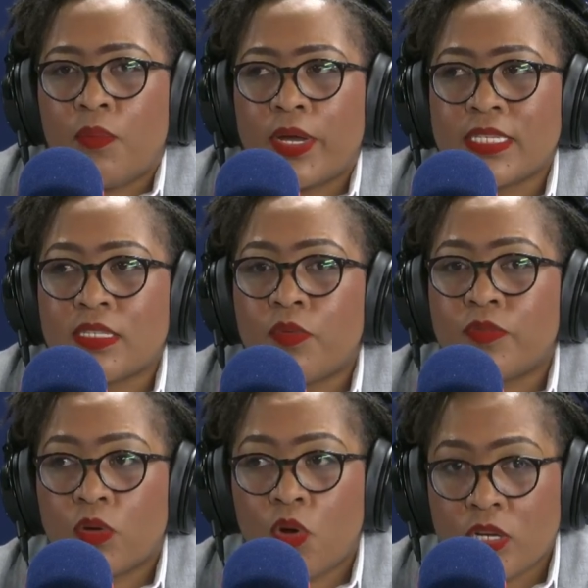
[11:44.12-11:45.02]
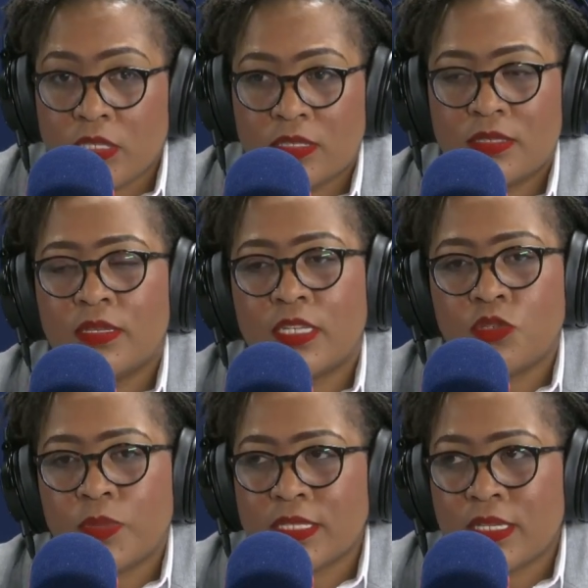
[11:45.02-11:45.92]
what are some of the costs
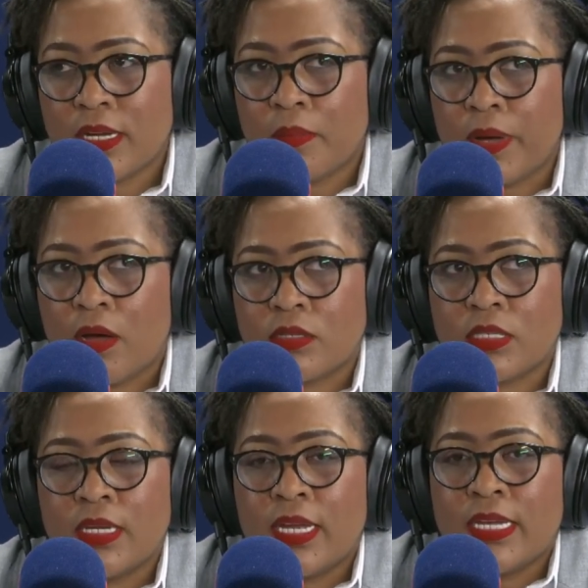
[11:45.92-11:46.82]
that you must think about